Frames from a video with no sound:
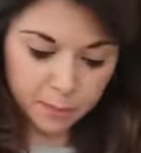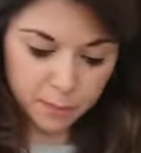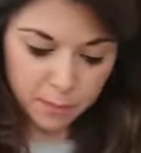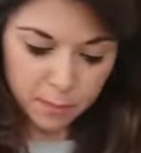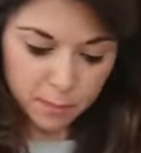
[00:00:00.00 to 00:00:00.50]

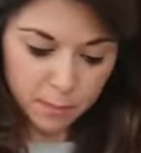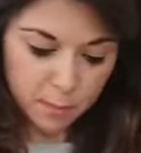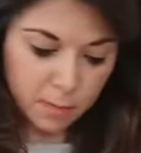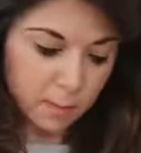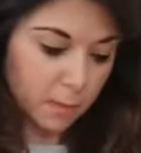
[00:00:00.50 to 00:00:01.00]

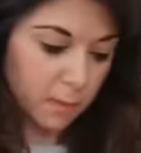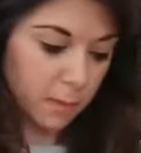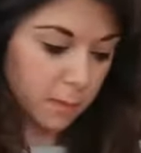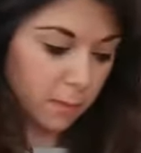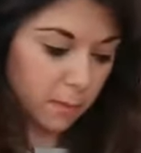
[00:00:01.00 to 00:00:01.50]

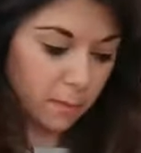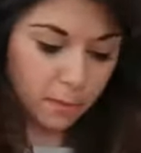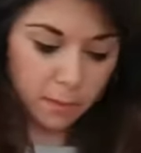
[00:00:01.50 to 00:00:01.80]
[no speech]